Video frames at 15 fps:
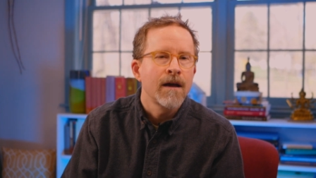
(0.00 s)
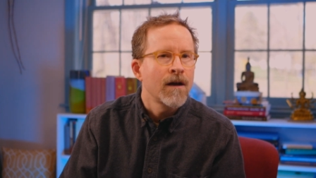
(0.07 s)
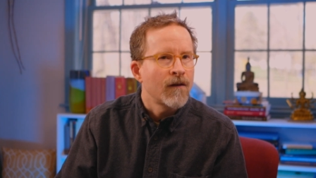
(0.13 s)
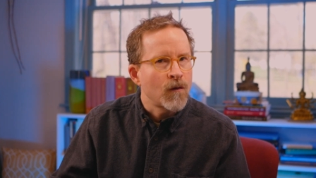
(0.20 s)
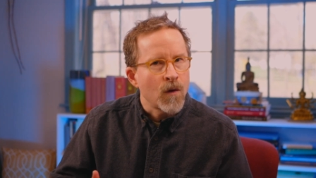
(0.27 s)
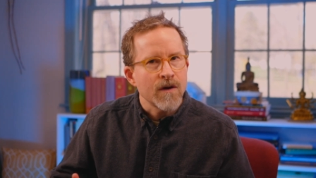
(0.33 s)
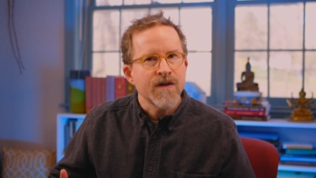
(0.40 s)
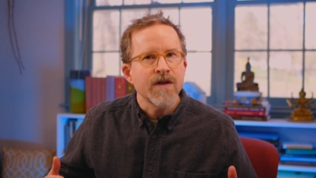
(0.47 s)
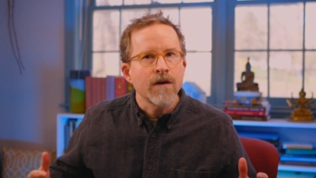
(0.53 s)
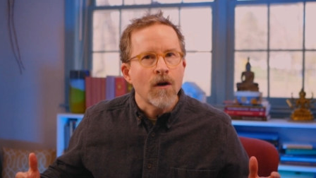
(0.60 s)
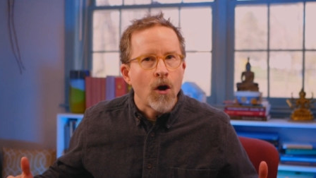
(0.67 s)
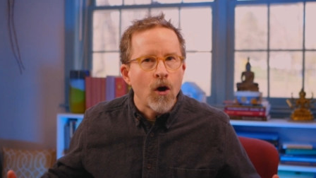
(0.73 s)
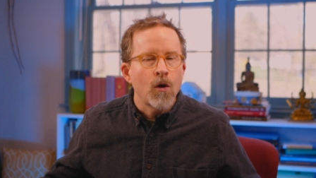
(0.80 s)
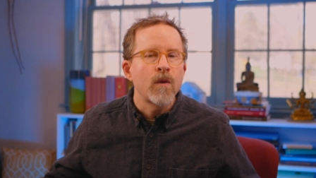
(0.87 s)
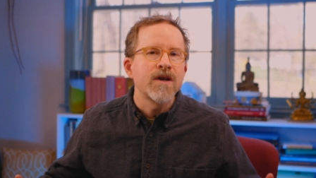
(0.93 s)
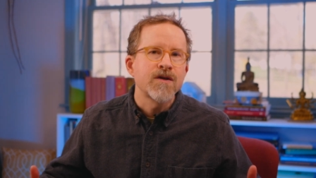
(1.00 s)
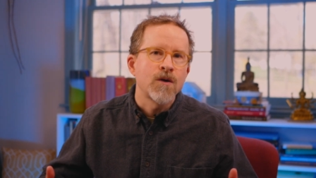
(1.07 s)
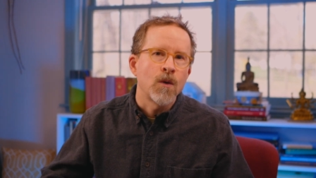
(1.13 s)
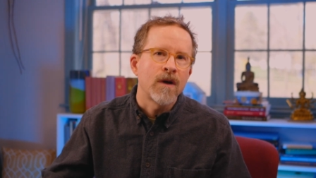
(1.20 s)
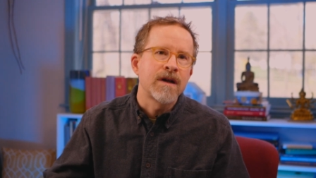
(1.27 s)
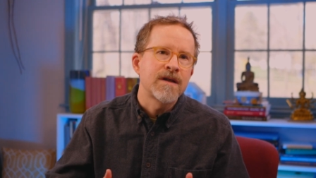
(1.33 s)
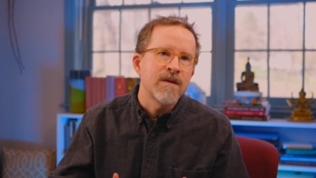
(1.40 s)
Of course, there are always
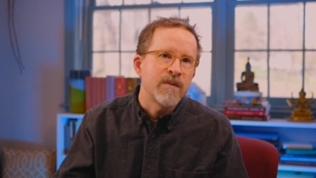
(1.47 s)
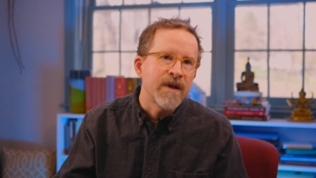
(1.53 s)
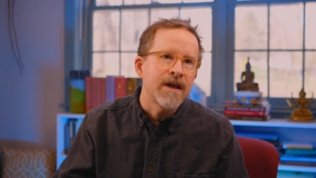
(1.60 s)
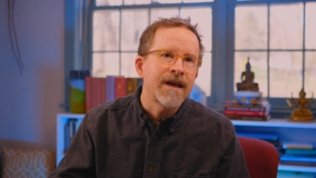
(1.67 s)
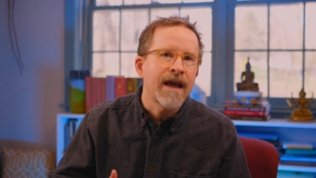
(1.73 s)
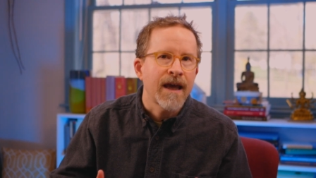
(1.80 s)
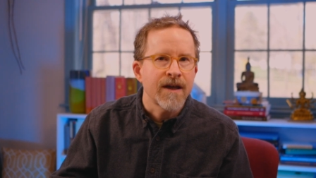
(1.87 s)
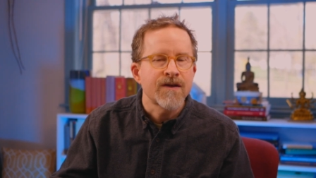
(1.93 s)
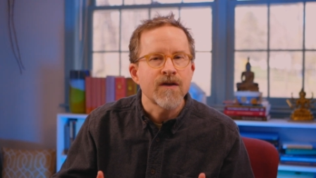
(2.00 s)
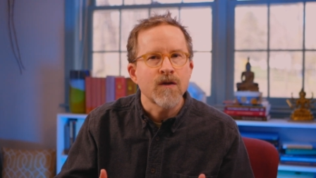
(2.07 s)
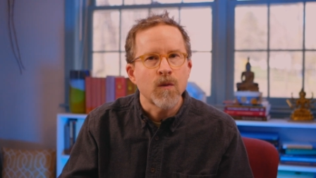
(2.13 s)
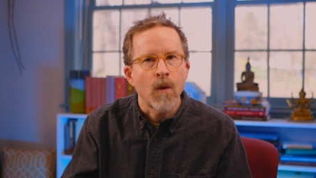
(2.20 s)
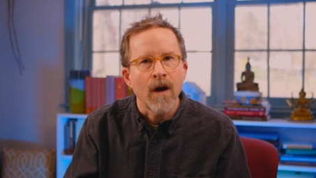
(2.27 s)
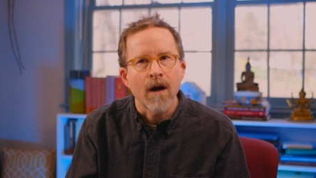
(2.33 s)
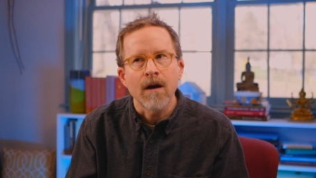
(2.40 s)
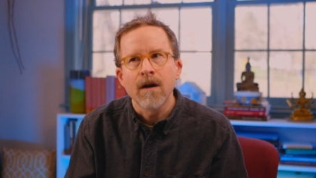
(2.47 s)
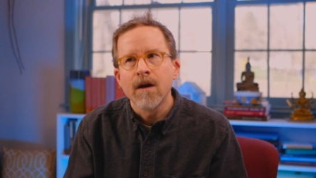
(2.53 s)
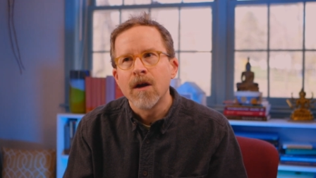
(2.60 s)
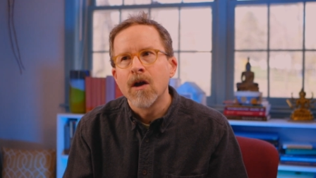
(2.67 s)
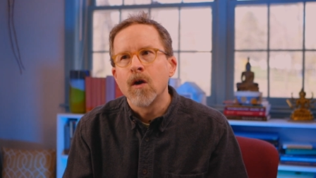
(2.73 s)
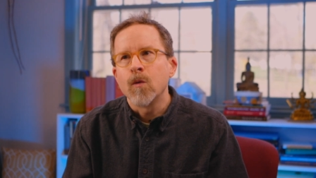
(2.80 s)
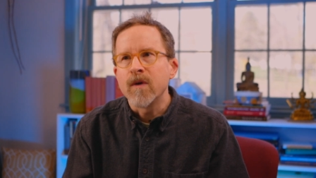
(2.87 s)
going to be cases where
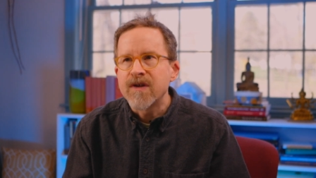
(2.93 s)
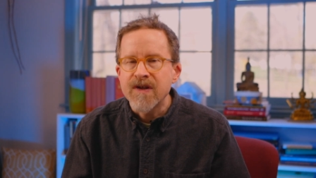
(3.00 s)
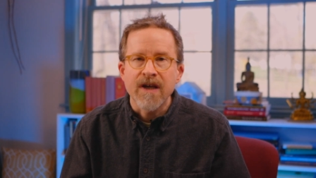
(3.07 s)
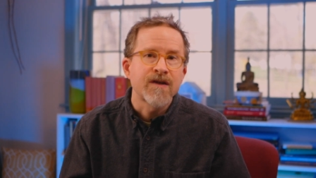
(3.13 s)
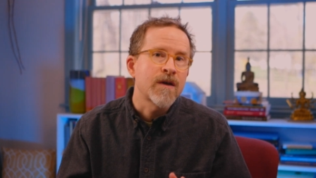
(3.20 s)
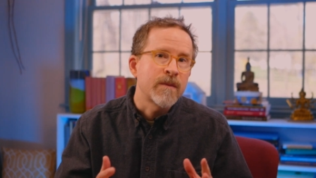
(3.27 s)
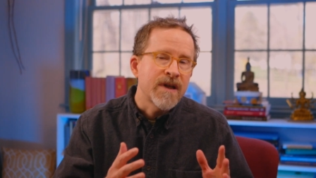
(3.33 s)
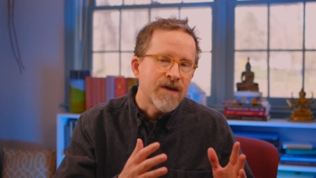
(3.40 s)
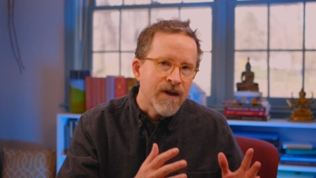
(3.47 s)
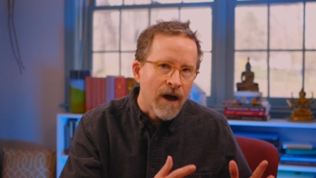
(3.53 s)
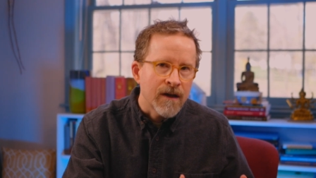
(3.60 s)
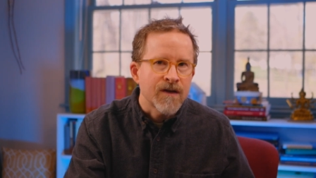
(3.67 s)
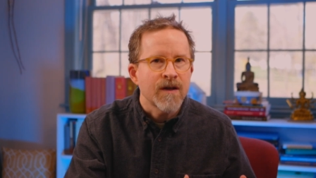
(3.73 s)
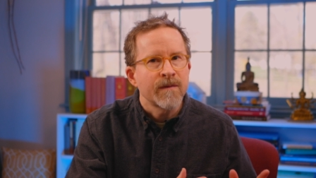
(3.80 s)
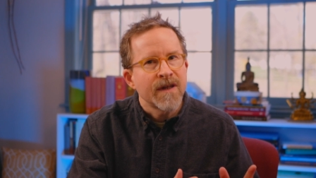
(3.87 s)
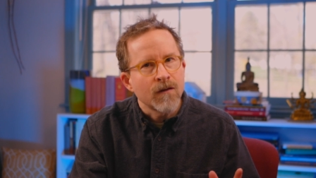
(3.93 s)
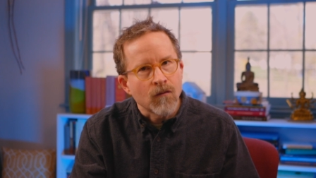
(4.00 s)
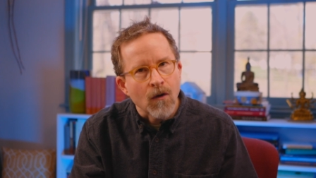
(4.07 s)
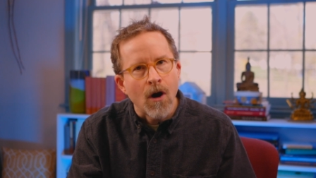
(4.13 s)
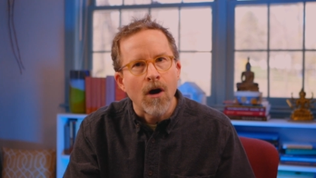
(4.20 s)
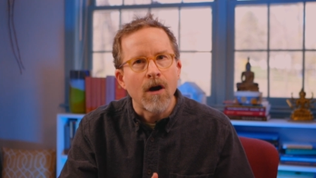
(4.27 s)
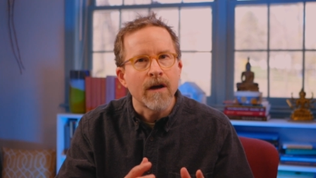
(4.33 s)
we say somebody's gotten something
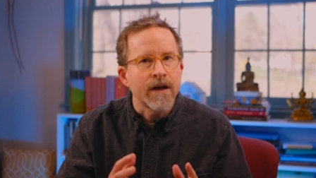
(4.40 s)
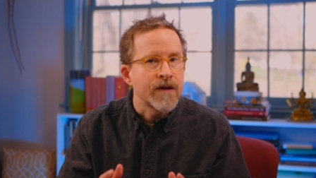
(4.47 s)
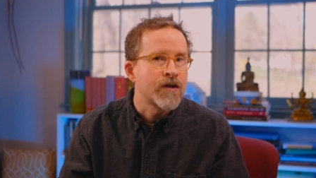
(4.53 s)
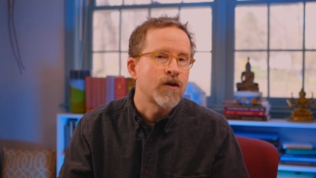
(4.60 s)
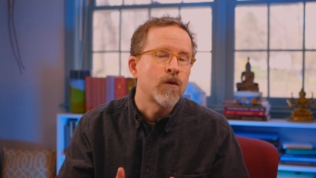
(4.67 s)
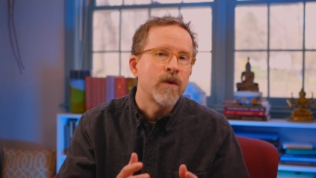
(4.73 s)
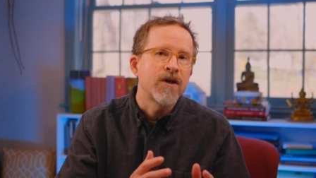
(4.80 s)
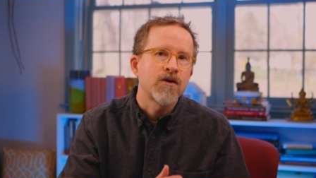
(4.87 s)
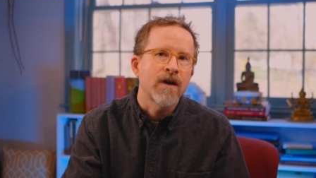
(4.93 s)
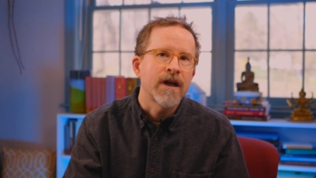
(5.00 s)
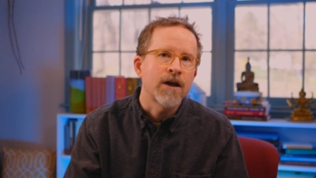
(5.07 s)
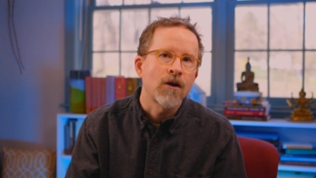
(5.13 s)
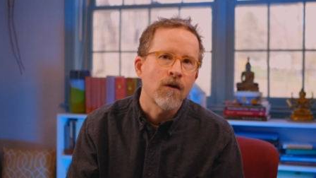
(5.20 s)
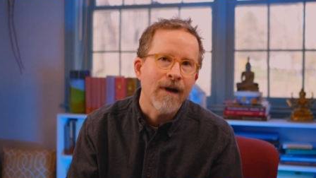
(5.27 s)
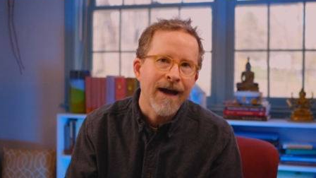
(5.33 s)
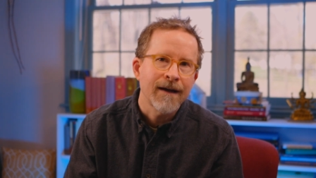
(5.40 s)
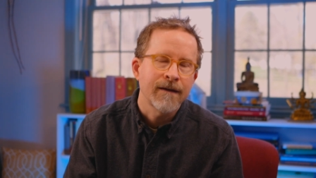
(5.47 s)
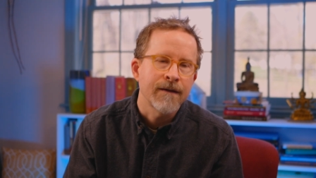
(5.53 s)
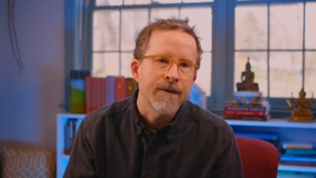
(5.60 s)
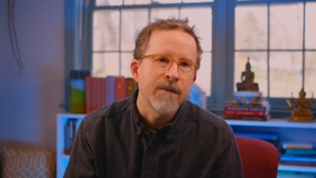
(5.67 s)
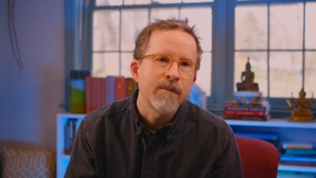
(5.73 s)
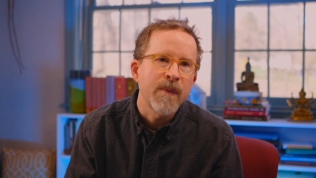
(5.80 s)
wrong, and so we try to
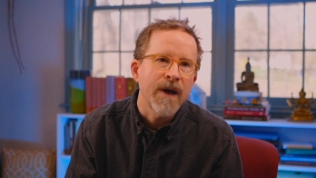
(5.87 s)
correct them.